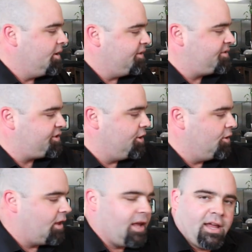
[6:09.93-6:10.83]
It's
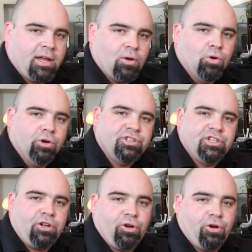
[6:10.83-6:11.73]
still a orange
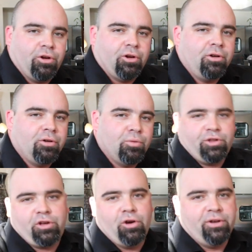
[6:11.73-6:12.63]
liqueur
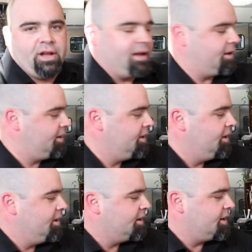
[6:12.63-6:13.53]
with cognac,
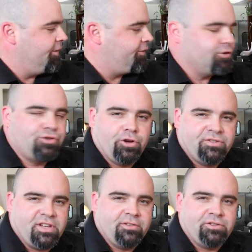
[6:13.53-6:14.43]
kind of
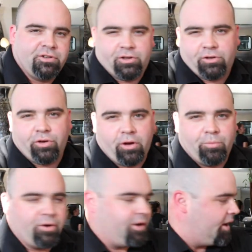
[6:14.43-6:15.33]
Cointreau's answer to Grand
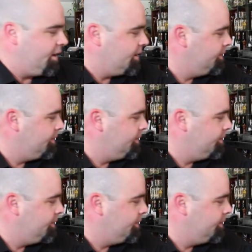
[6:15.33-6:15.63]
Marnier.